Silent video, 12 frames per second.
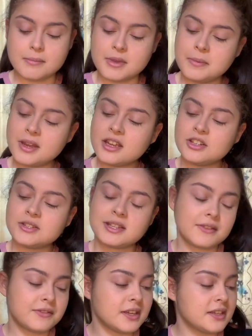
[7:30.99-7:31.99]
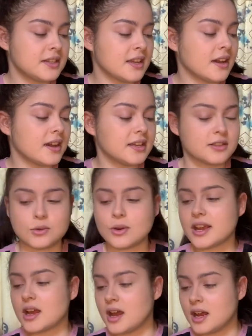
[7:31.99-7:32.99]
Maybe I could use that for the under the eyes or
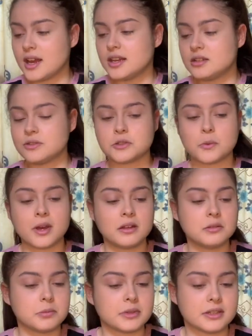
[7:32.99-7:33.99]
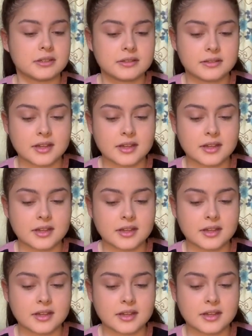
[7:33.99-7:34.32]
like highlighter as well, but